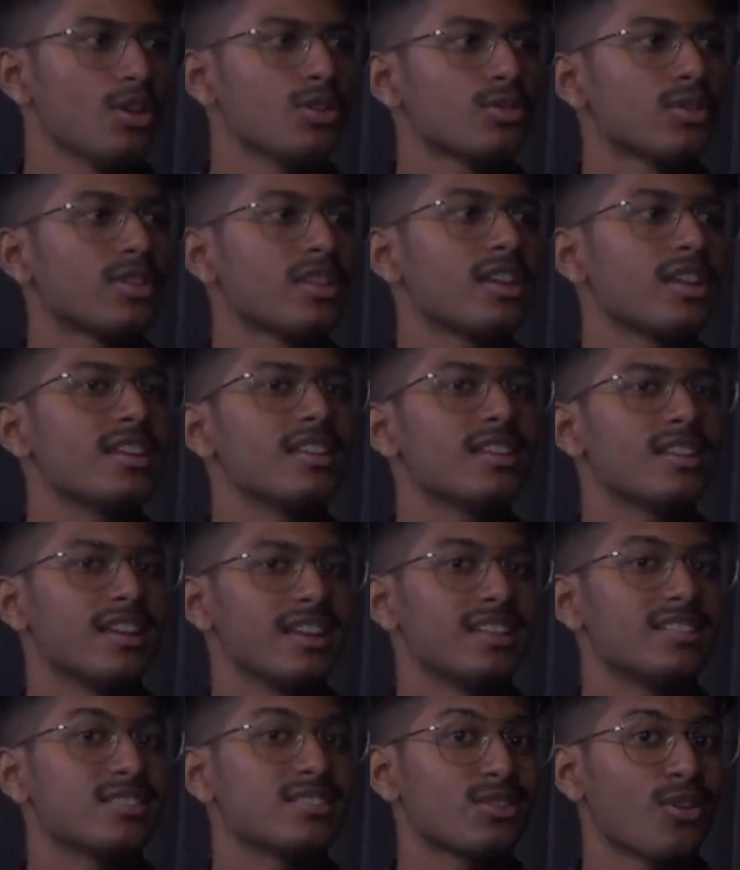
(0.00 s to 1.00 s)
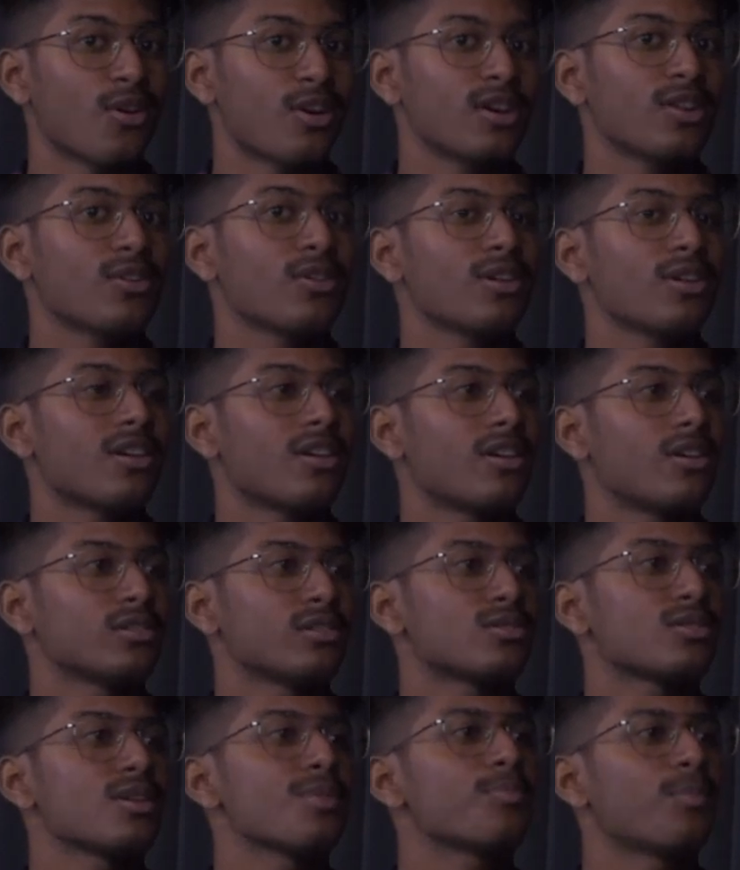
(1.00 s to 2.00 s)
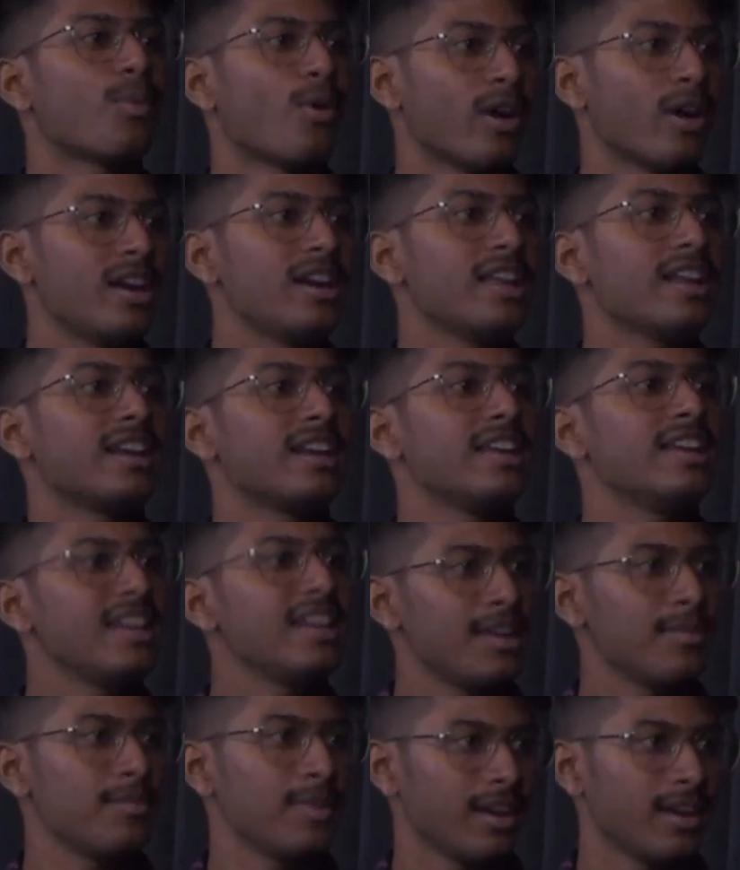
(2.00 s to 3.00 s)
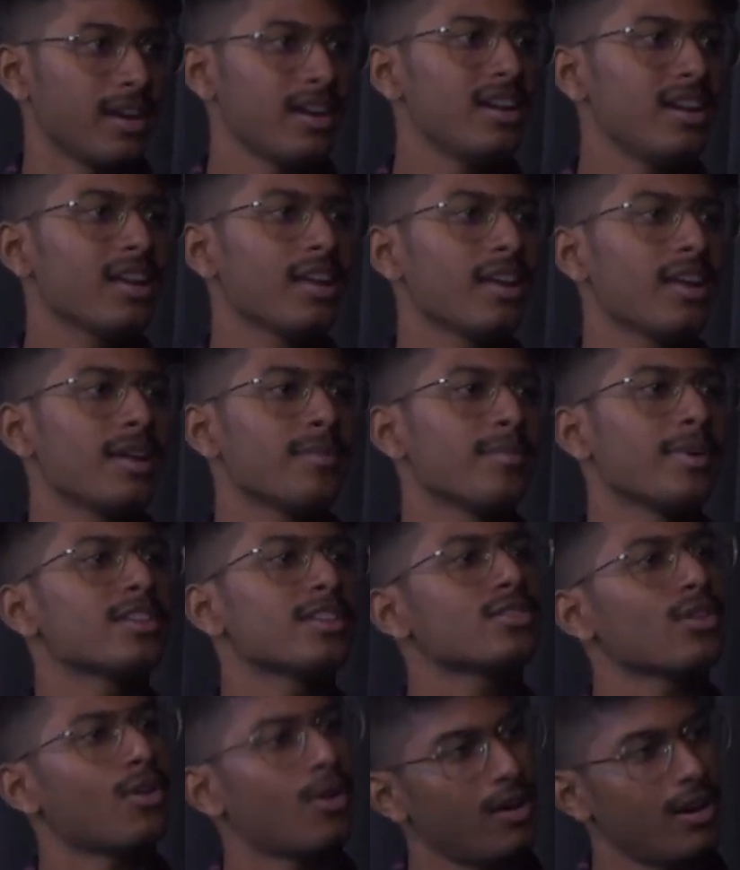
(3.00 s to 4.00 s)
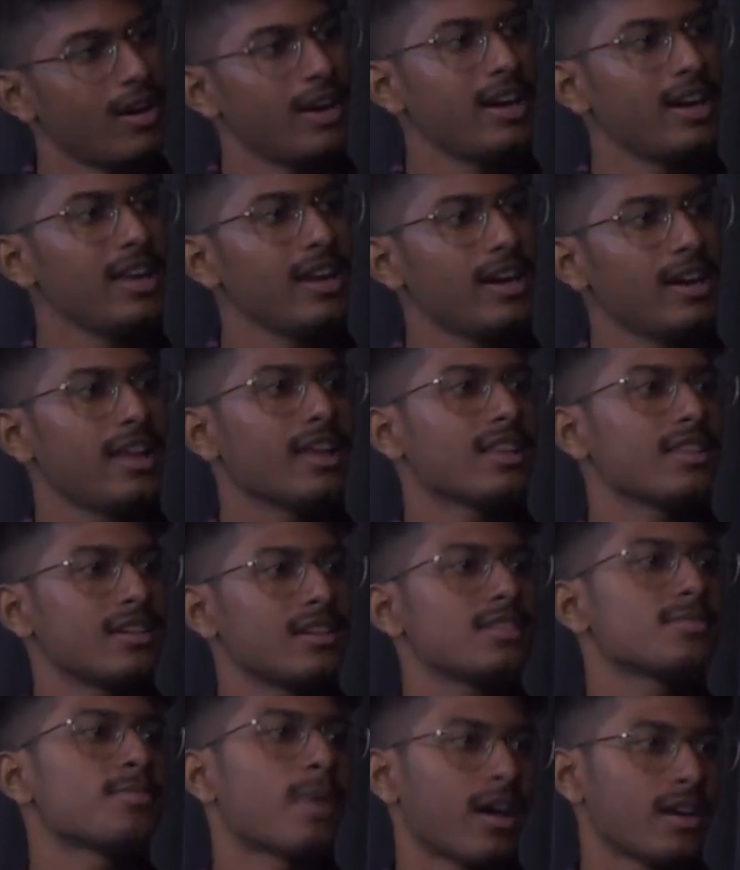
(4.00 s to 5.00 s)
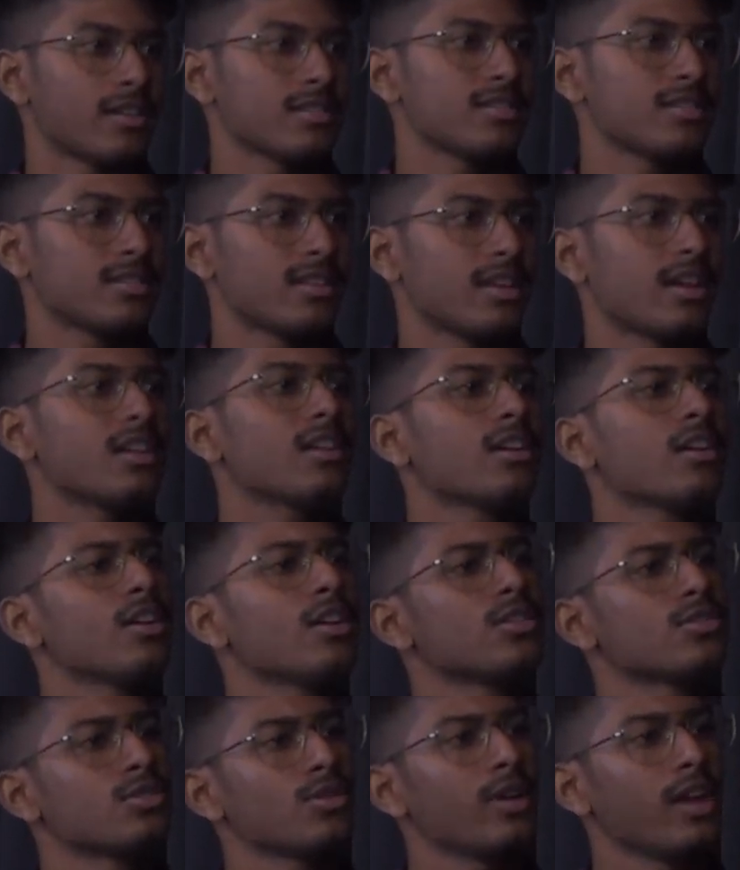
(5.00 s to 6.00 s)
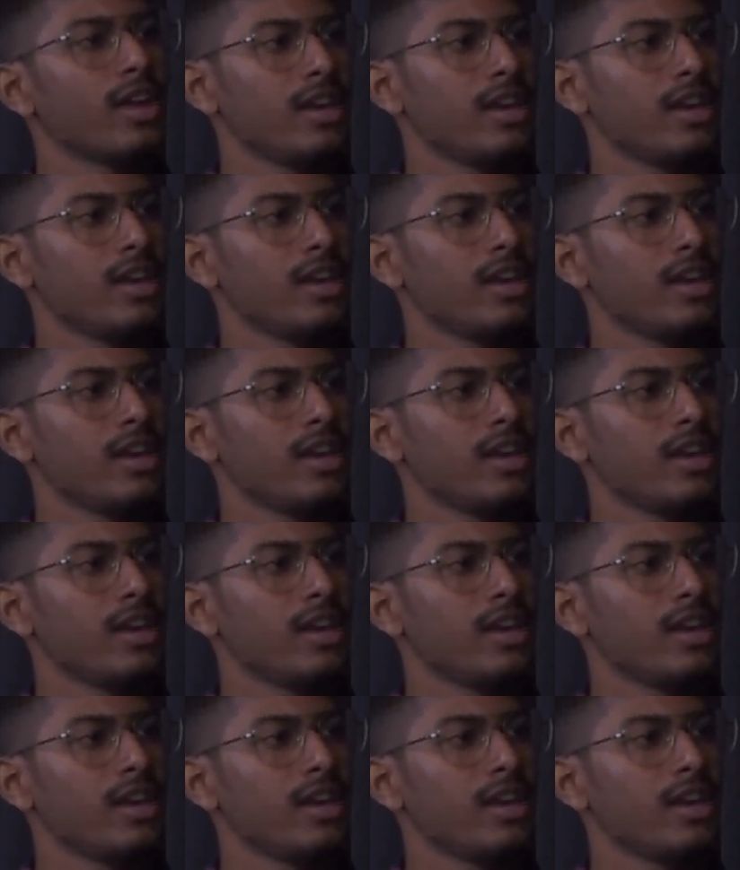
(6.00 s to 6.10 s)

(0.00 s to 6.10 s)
So it's not also a point renaming it because already India, that is Bharat, is there. So